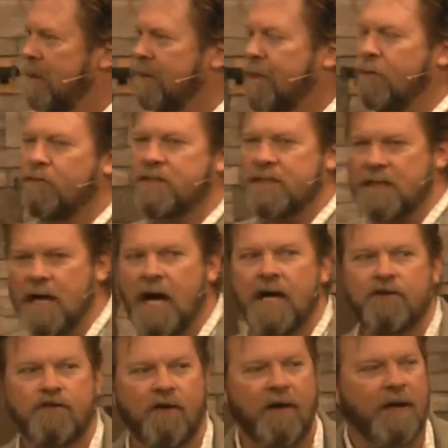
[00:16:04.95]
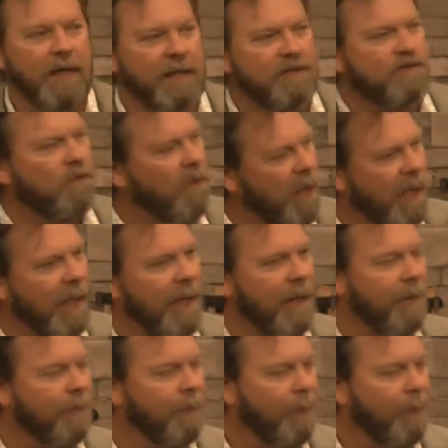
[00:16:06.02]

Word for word: that was contrary to his way.